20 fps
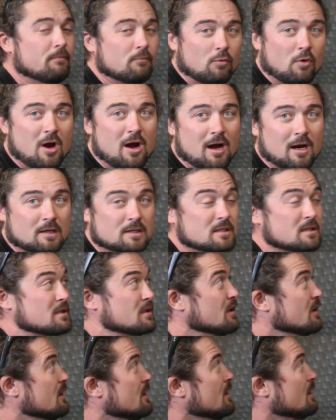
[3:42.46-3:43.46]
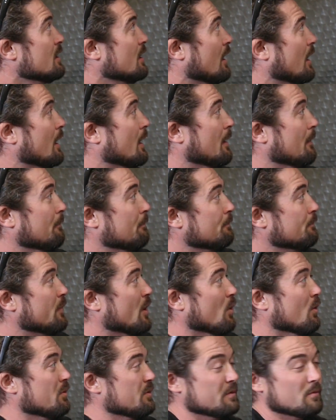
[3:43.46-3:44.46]
rocks.
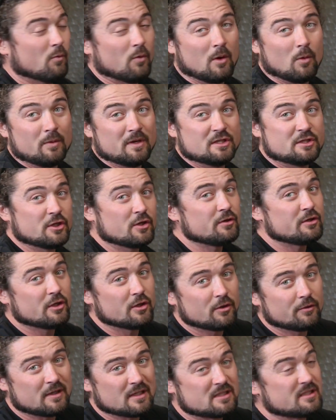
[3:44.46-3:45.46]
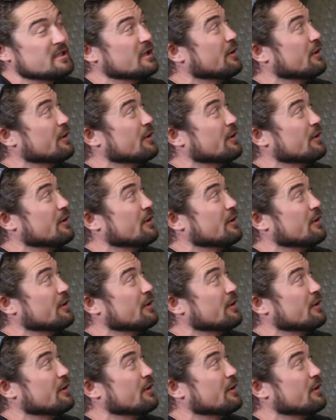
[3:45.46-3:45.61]
But what we do that's